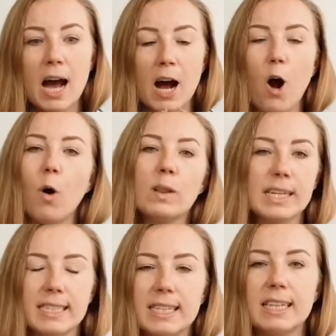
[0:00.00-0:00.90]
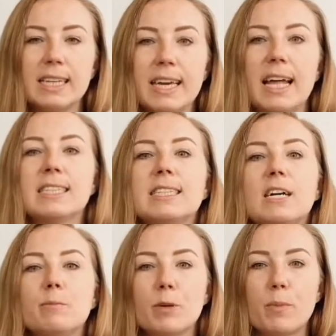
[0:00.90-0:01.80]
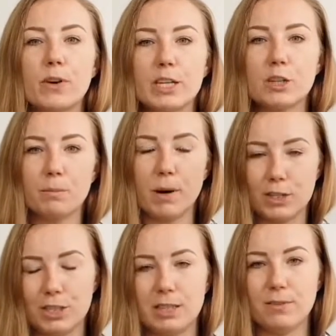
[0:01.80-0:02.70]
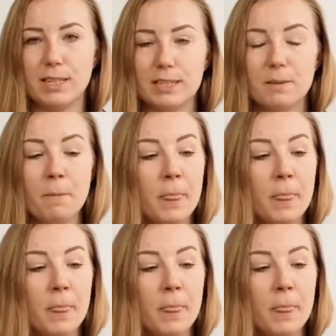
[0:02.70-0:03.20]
holistically and start preparation much in advance.